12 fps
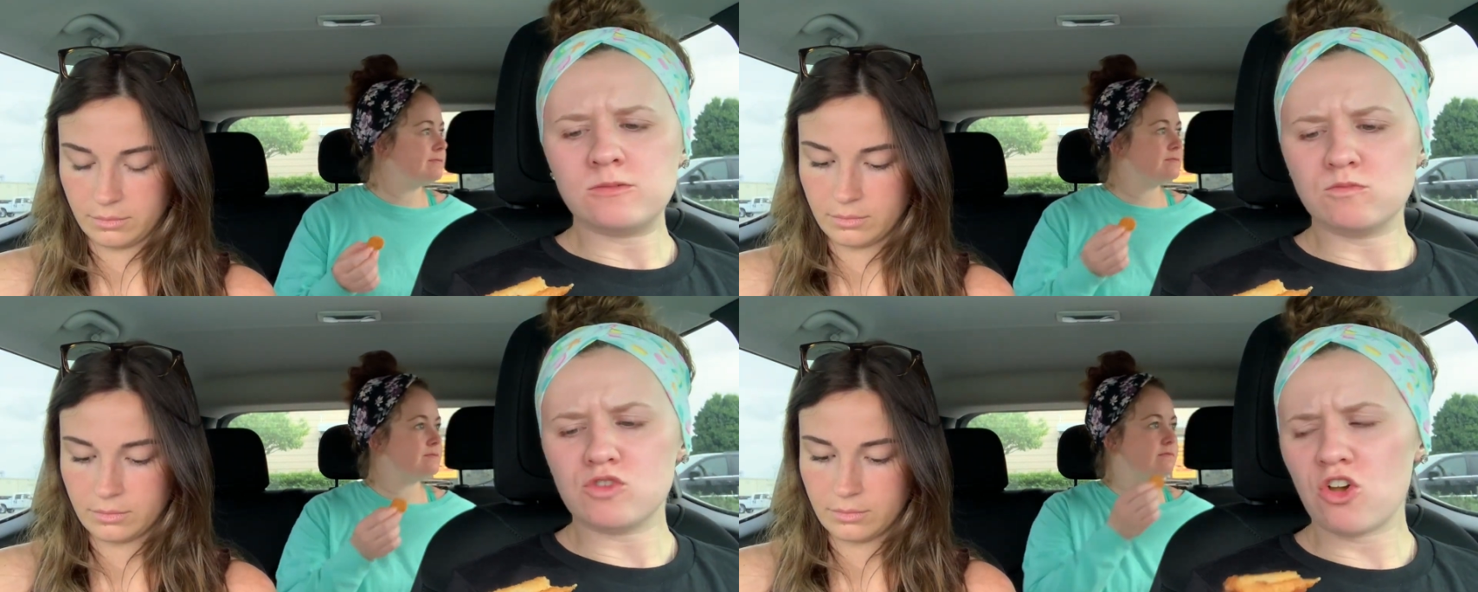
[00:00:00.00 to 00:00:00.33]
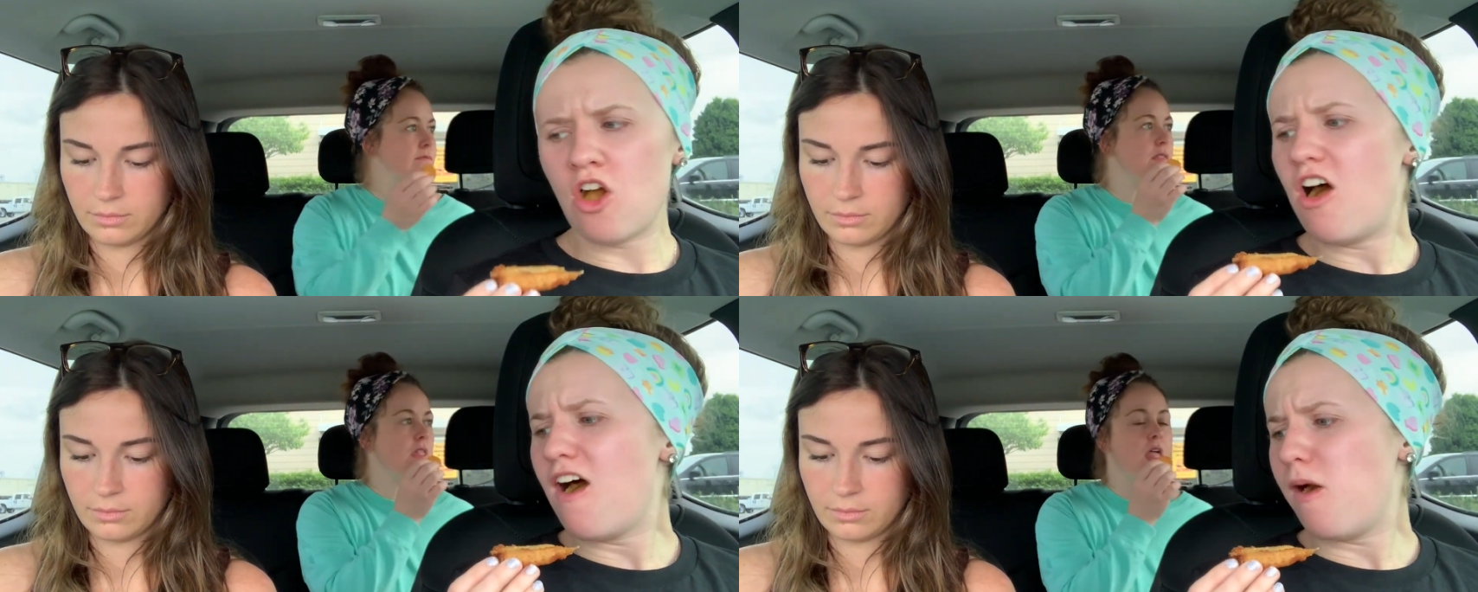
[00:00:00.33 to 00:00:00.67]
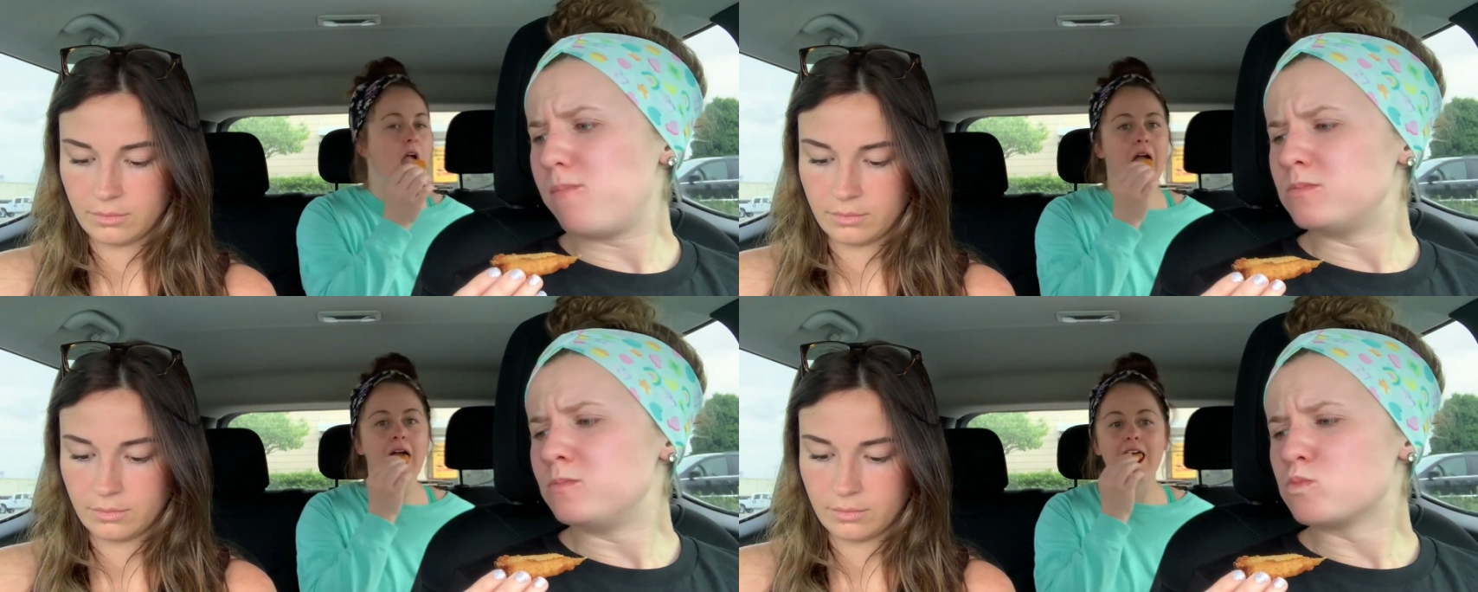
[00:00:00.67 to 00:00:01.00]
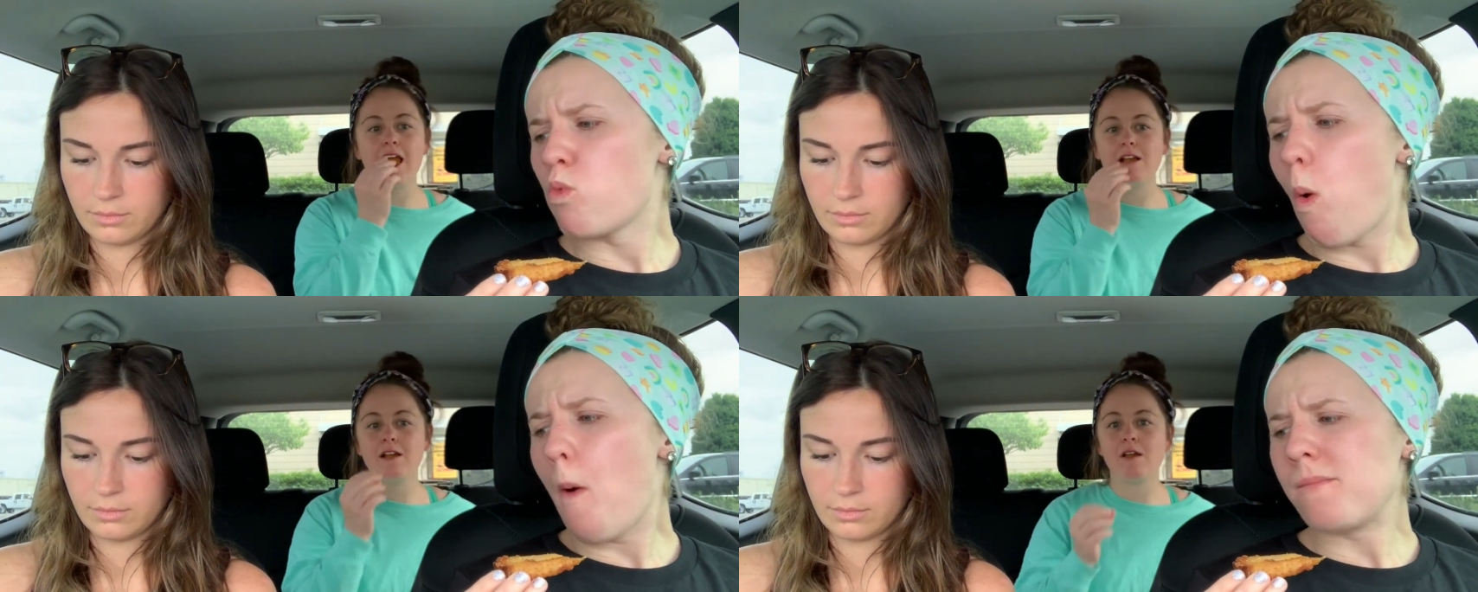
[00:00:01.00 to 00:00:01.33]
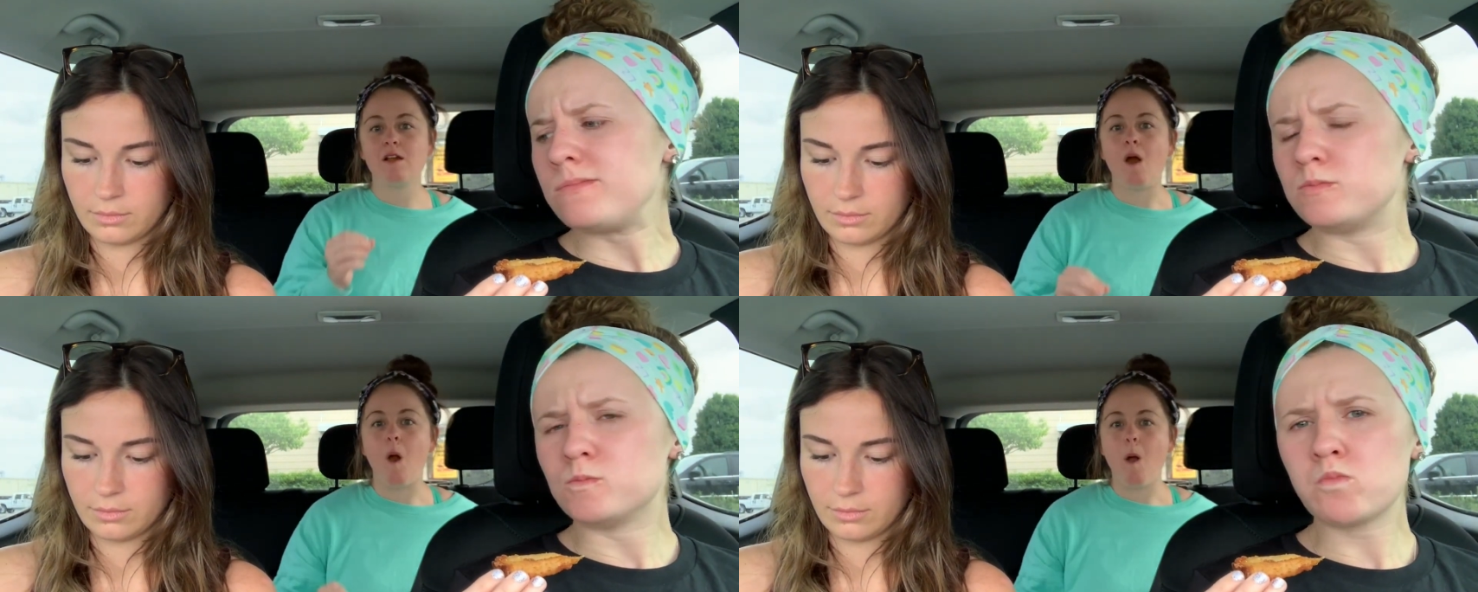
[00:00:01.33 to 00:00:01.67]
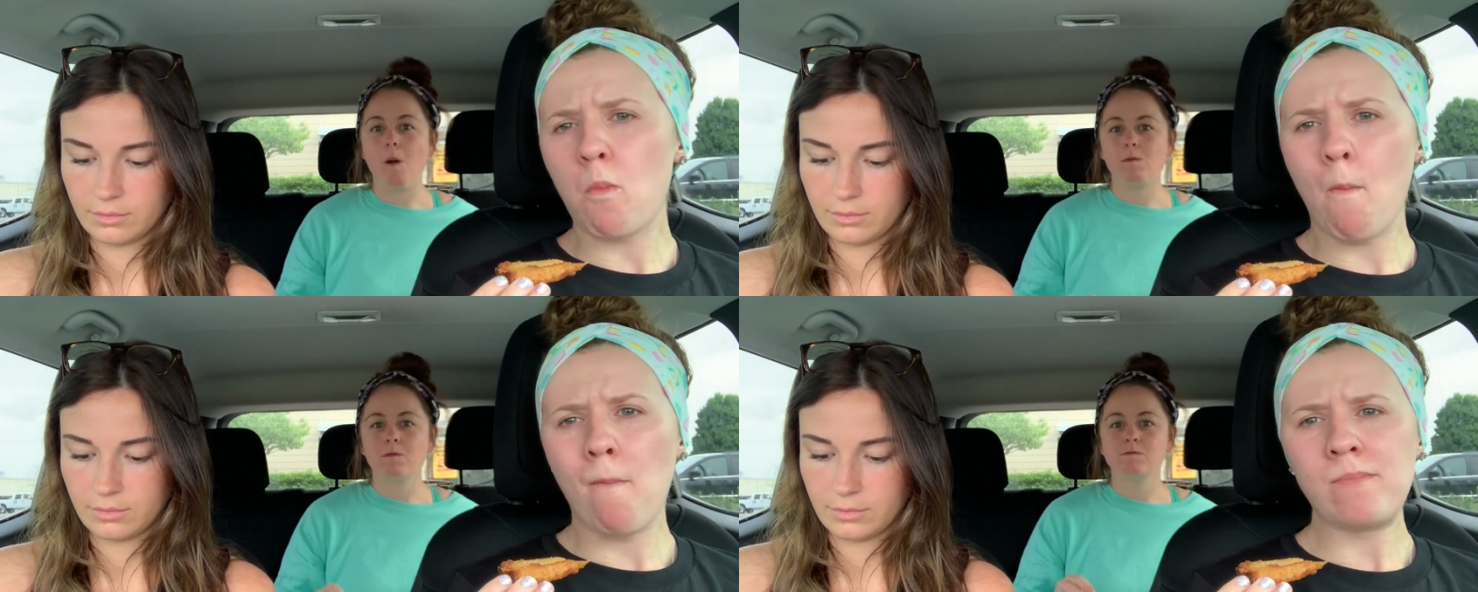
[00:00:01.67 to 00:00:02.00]
Speaker 1: They're hot.
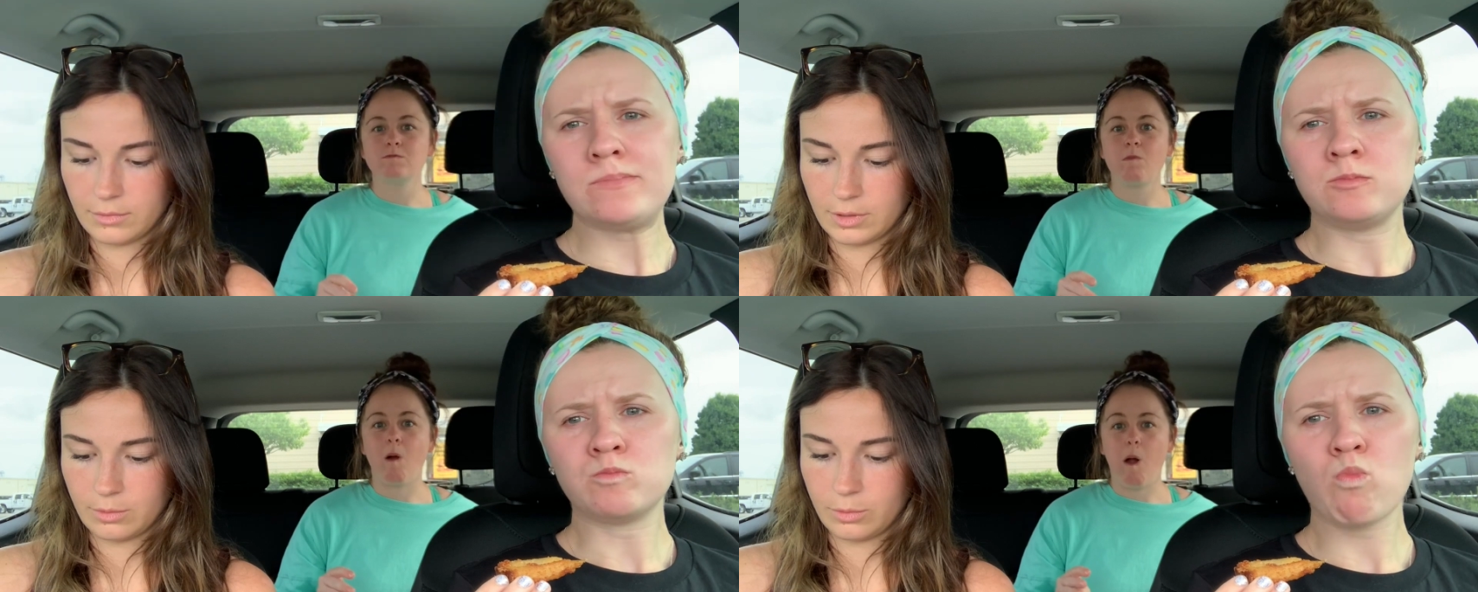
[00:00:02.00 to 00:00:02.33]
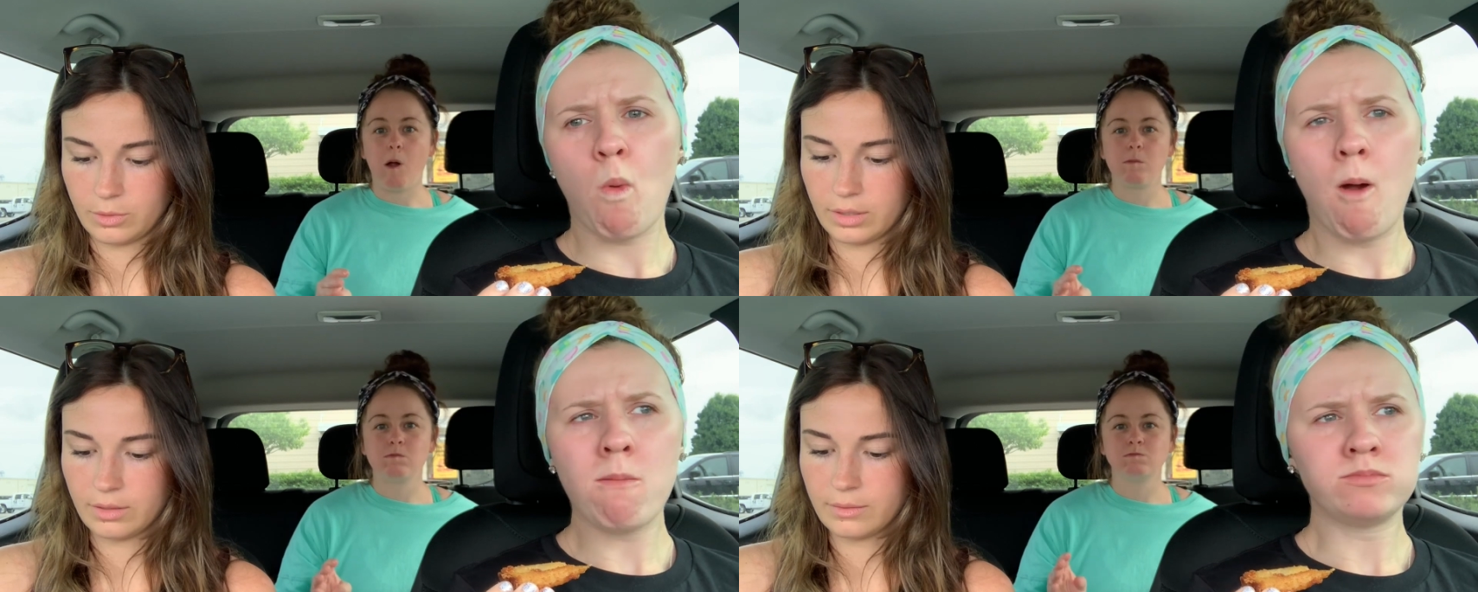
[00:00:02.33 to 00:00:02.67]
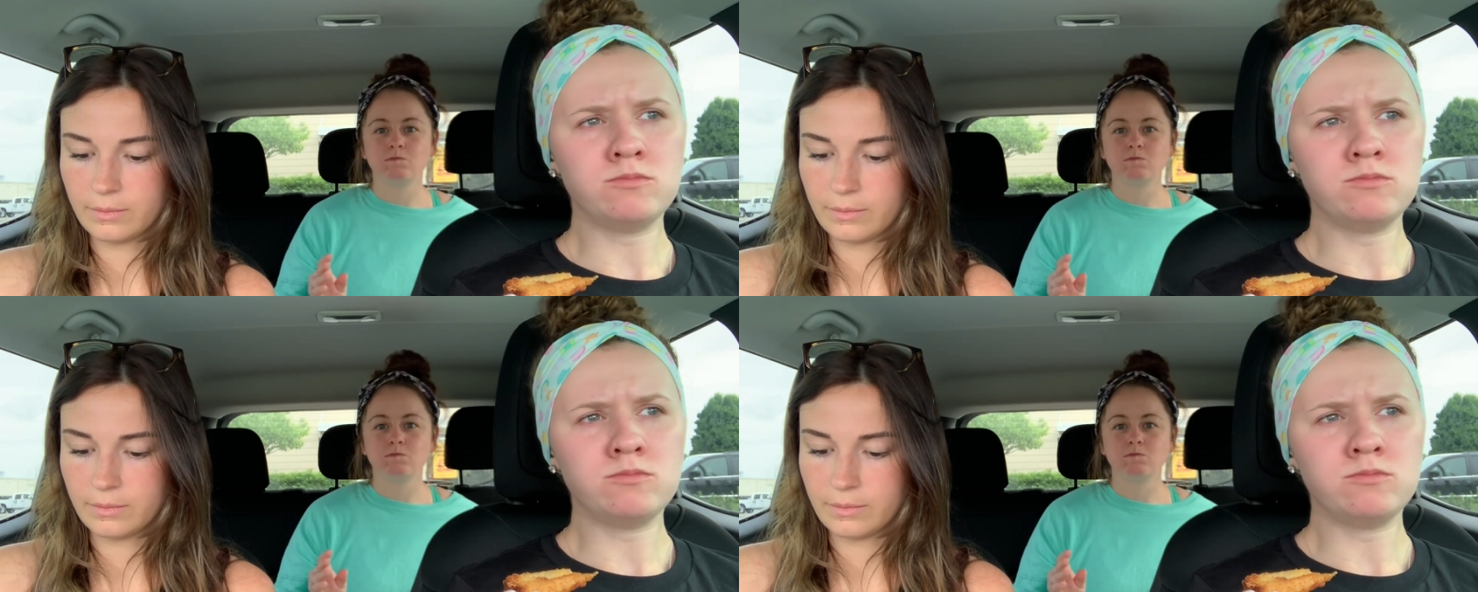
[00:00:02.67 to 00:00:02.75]
Oh boy.